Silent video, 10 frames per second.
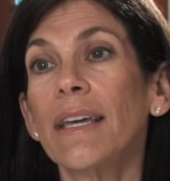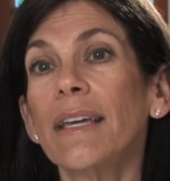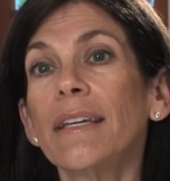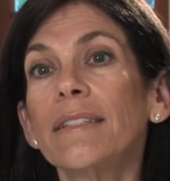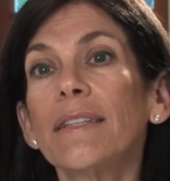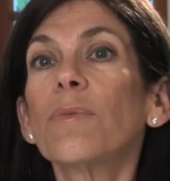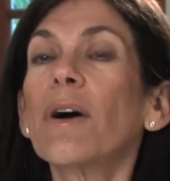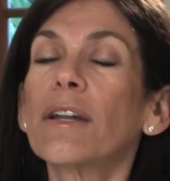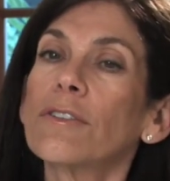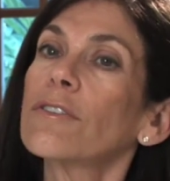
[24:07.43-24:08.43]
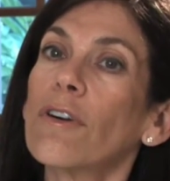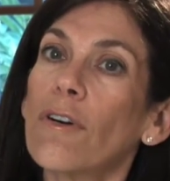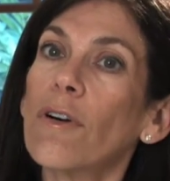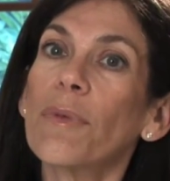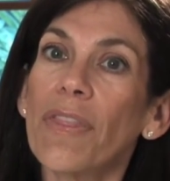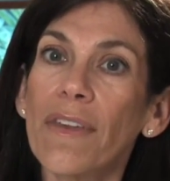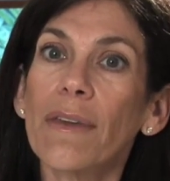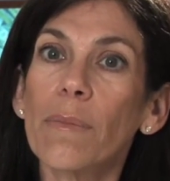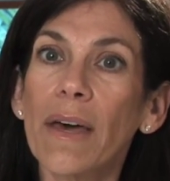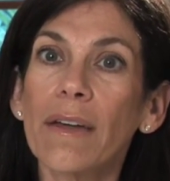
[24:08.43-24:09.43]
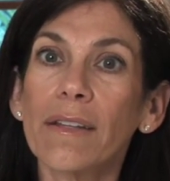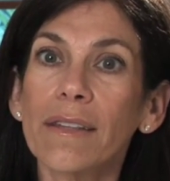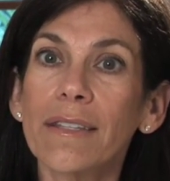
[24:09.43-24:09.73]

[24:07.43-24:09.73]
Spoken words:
he said, why don't you go home and think about it?